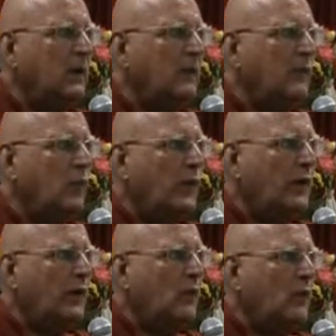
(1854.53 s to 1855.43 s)

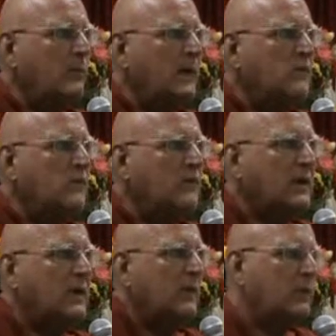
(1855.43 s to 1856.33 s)
what they call
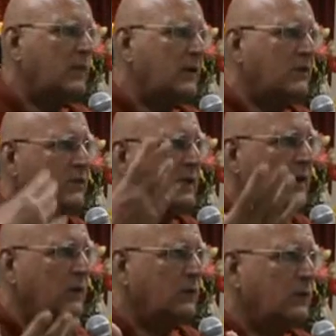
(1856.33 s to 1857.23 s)
matricide or
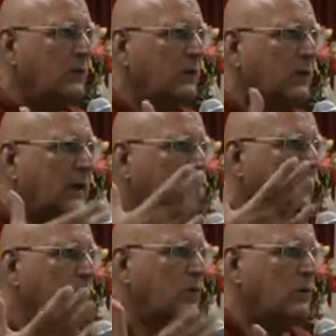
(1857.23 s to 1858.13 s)
patricide also, you know,
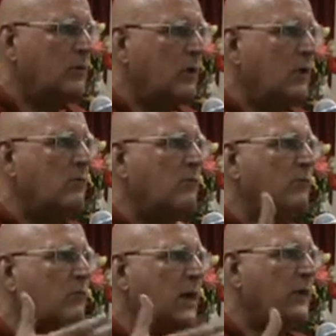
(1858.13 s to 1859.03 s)
killing your own
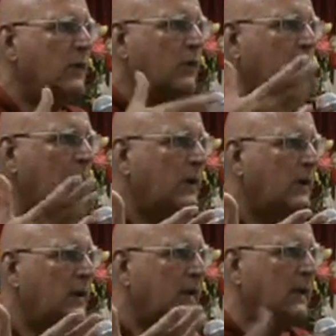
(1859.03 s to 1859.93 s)
mother or
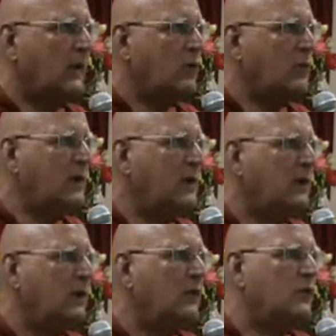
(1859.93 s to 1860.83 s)
father. That cannot
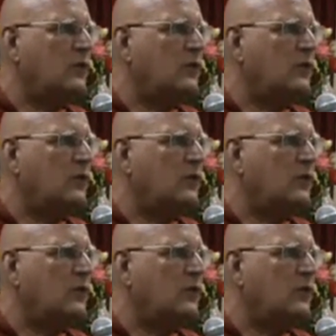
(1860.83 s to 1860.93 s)
be